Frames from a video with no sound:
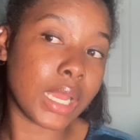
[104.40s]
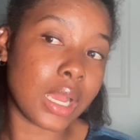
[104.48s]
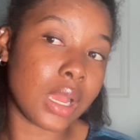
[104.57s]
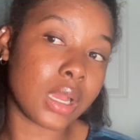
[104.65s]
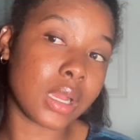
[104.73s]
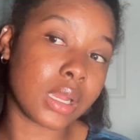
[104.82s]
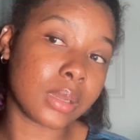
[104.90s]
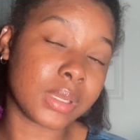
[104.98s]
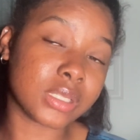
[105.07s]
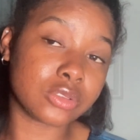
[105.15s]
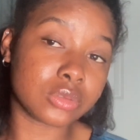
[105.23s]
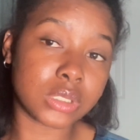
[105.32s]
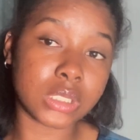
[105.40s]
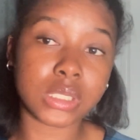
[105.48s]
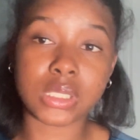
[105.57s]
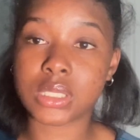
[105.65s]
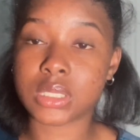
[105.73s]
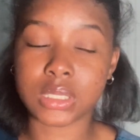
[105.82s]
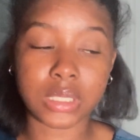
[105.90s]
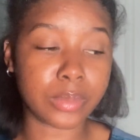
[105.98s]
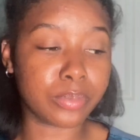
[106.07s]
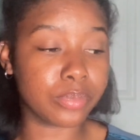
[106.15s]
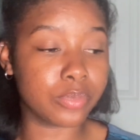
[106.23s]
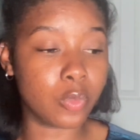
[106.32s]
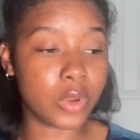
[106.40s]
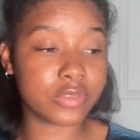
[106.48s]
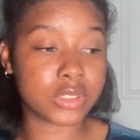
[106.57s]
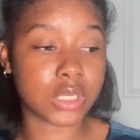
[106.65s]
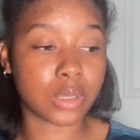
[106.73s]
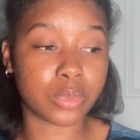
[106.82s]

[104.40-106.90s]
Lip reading: I do think the WavyTalk